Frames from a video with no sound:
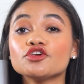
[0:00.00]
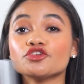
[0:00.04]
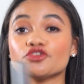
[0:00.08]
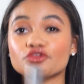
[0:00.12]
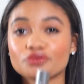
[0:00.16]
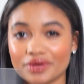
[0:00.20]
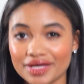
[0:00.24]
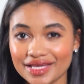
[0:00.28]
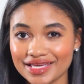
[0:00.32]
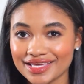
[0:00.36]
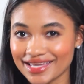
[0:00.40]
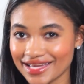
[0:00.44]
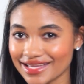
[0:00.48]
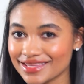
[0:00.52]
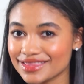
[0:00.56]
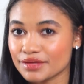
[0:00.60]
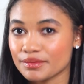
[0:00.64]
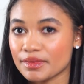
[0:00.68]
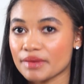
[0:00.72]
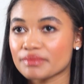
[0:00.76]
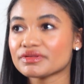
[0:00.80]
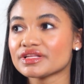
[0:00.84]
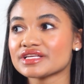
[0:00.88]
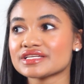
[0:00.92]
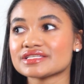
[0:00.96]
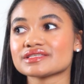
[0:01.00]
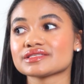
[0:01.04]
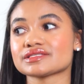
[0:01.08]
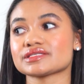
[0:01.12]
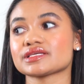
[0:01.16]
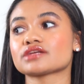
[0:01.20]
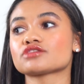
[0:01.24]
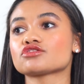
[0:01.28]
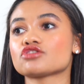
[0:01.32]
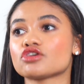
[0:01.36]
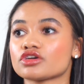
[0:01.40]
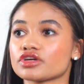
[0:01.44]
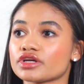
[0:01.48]
you can get them at places
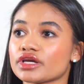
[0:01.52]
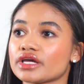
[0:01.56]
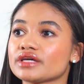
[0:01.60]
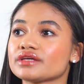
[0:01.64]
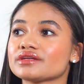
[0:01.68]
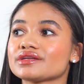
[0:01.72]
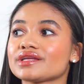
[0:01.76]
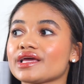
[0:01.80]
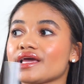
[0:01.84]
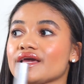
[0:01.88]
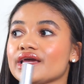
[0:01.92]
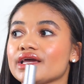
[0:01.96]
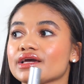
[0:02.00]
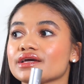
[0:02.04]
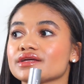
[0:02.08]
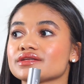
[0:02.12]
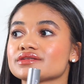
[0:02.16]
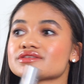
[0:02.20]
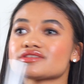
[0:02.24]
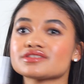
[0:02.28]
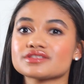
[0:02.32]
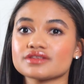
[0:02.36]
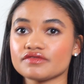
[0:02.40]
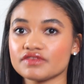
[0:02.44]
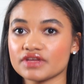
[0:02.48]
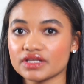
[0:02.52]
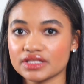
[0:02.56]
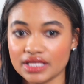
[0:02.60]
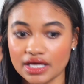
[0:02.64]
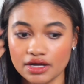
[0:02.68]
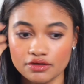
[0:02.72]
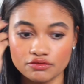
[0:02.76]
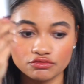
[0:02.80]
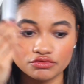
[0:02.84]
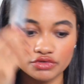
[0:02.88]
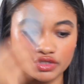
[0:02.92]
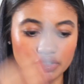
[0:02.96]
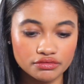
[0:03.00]
like Target and stuff like
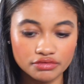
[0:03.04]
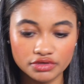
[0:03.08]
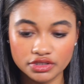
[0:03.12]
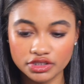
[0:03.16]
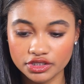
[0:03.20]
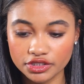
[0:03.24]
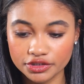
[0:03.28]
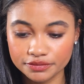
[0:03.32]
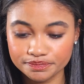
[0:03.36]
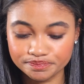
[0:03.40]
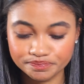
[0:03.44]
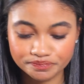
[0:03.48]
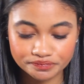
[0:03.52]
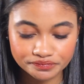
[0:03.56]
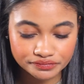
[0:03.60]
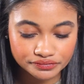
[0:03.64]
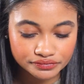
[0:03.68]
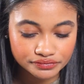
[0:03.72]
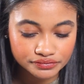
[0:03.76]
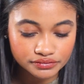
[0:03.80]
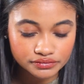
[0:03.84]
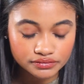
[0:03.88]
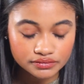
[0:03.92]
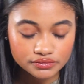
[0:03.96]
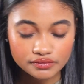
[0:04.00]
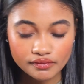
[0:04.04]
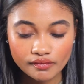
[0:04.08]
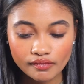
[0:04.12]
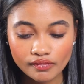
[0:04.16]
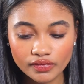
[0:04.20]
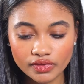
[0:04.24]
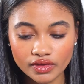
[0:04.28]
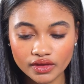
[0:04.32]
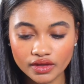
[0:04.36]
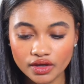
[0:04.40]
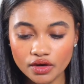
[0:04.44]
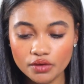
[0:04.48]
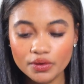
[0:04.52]
that. Really, really good.
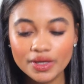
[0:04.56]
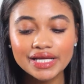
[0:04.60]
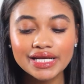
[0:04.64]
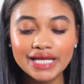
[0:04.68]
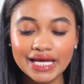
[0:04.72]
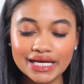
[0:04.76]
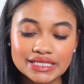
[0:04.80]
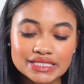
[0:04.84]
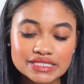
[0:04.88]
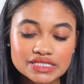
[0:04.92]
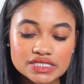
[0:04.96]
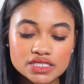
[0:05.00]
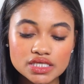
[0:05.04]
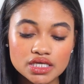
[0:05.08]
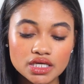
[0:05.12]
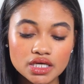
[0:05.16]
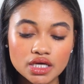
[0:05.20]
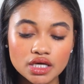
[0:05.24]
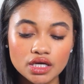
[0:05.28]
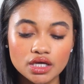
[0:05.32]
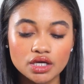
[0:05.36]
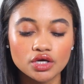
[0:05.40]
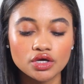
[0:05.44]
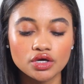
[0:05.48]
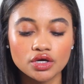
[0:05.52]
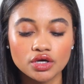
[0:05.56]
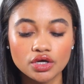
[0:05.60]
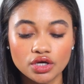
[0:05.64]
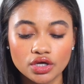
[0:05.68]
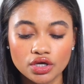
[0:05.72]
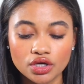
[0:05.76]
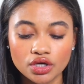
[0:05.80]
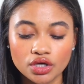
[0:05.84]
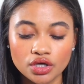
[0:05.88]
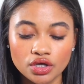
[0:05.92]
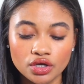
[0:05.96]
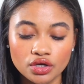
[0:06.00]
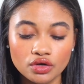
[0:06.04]
Okay, next.
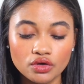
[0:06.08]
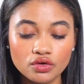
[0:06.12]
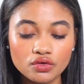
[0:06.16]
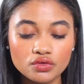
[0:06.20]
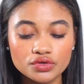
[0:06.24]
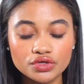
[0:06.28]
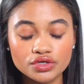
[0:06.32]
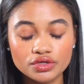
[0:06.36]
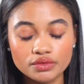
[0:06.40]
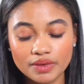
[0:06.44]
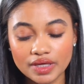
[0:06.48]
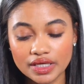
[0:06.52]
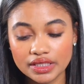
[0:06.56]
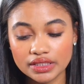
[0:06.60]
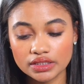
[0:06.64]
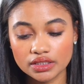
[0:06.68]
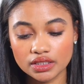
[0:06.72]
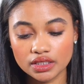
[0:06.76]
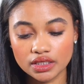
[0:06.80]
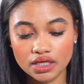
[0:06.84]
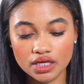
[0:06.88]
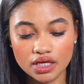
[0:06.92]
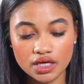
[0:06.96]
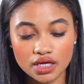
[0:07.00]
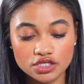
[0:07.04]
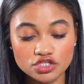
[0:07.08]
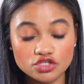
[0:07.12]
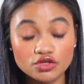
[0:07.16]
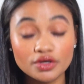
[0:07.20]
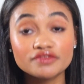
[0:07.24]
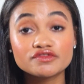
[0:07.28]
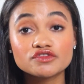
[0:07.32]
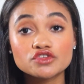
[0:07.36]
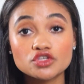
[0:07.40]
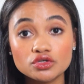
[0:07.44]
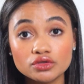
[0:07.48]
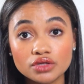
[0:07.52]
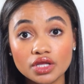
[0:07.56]
Oh, you know what? So I
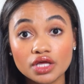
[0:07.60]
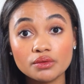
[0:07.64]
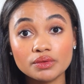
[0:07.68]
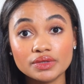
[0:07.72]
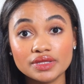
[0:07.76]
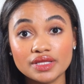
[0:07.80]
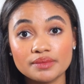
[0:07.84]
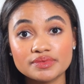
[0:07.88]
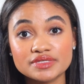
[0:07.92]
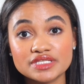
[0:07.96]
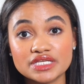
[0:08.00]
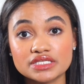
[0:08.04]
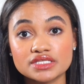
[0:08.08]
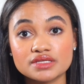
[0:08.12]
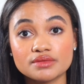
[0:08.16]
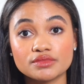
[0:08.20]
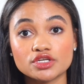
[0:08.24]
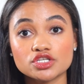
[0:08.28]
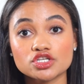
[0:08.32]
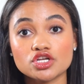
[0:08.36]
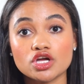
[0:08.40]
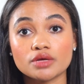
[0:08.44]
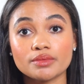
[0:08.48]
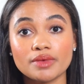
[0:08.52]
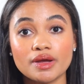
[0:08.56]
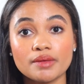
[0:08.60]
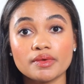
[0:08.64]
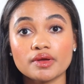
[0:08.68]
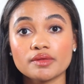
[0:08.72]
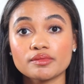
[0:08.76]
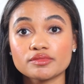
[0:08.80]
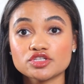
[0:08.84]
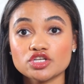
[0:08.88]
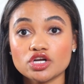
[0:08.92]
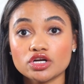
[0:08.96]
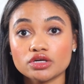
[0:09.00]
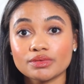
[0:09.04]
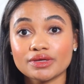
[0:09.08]
have two liquid lipsticks I'm going to talk about, but I'm
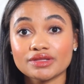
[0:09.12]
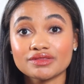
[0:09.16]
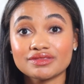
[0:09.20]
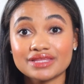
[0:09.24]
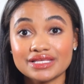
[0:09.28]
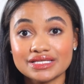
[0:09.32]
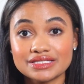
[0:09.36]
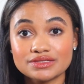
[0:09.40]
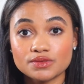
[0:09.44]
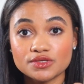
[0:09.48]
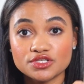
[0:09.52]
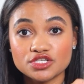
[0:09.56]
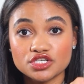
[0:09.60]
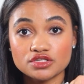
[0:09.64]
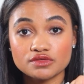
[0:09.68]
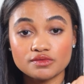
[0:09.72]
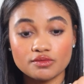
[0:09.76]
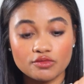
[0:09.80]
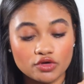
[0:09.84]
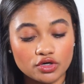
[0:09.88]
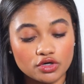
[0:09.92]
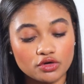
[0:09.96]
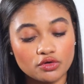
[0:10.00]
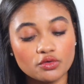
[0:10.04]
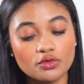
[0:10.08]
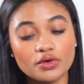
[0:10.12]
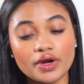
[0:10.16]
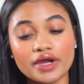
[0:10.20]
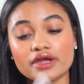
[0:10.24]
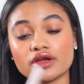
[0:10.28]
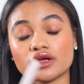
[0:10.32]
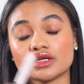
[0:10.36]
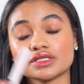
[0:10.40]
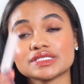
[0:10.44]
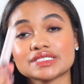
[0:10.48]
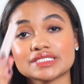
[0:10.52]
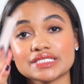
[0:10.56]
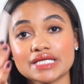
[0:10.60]
going to talk about this, which is more
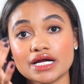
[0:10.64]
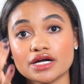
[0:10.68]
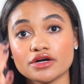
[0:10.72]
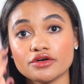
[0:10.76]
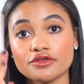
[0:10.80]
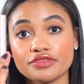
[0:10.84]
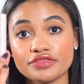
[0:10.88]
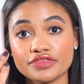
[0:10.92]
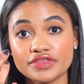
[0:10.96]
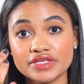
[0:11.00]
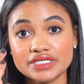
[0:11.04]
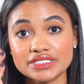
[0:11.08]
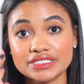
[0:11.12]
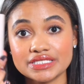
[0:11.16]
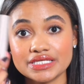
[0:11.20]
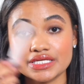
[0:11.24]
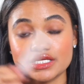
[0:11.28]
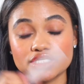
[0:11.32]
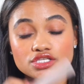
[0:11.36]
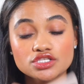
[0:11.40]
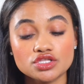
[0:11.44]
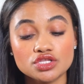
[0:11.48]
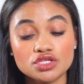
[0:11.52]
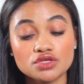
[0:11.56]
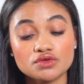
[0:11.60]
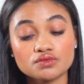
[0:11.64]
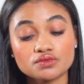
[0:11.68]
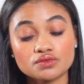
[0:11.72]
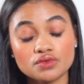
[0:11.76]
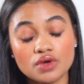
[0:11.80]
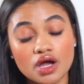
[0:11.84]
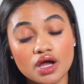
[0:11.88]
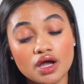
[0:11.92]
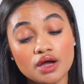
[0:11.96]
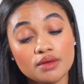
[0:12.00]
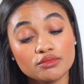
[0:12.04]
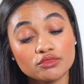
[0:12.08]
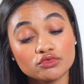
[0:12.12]
crayon style. This is the
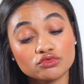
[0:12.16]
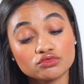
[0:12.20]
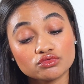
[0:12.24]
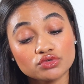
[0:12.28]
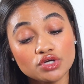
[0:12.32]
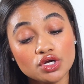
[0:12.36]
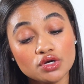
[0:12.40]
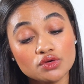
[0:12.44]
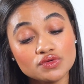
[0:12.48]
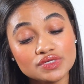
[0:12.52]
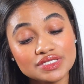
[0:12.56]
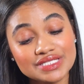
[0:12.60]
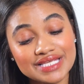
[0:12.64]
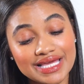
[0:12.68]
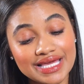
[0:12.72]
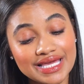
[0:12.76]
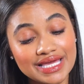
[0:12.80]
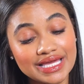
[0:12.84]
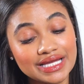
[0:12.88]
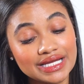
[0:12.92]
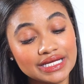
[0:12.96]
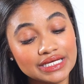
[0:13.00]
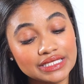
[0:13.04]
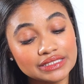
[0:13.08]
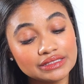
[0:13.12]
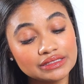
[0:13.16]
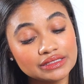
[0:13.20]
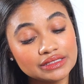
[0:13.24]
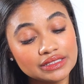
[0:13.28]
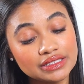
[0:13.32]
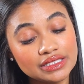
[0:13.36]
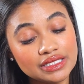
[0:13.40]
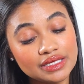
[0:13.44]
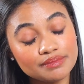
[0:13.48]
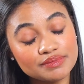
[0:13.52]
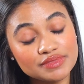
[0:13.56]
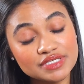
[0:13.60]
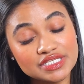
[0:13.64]
um, Rose Inc
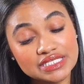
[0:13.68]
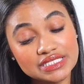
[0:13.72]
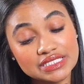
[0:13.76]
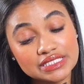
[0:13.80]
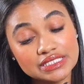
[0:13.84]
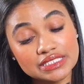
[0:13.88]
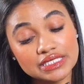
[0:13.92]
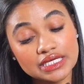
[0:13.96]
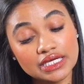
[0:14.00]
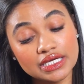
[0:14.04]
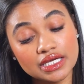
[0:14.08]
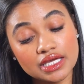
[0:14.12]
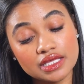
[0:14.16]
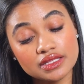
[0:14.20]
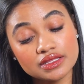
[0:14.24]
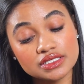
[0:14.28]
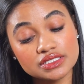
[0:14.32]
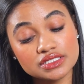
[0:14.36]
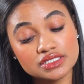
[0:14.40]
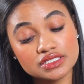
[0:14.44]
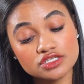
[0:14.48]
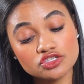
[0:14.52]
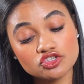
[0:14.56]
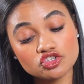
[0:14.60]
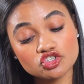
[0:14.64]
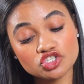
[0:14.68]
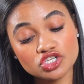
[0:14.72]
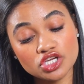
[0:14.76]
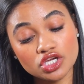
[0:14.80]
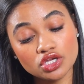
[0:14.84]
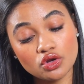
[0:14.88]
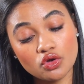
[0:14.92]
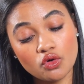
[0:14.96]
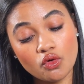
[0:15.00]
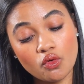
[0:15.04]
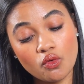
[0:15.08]
Lipstick, and this is the shade